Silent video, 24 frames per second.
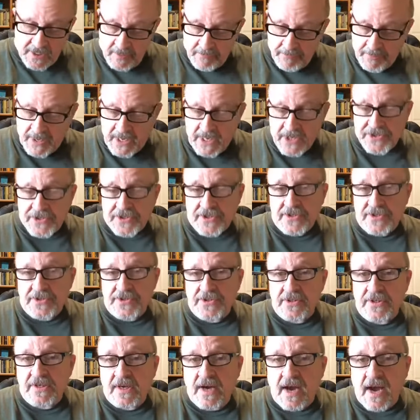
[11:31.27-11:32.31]

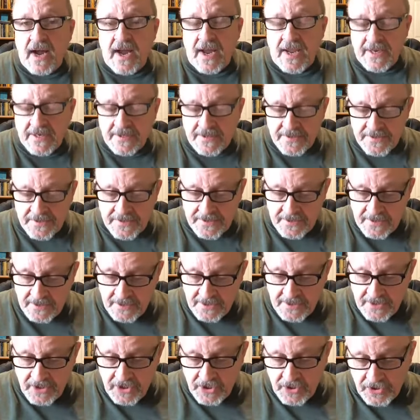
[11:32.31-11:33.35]
patience, kindness,
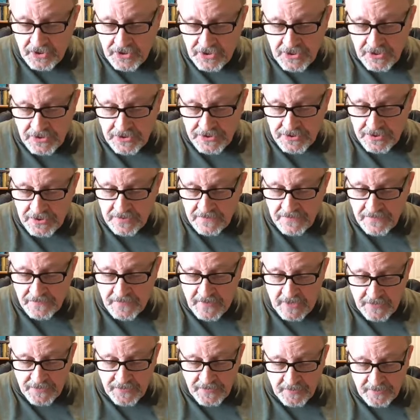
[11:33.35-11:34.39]
goodness,
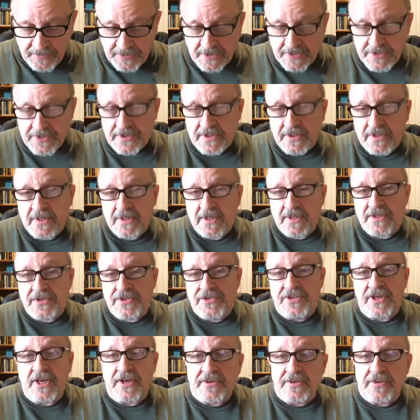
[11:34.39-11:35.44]
faithfulness,
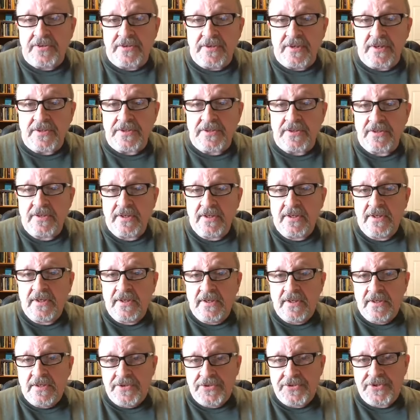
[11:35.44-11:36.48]
gentleness,
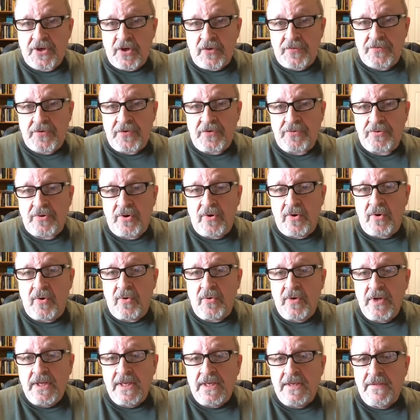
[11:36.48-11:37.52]
self-control.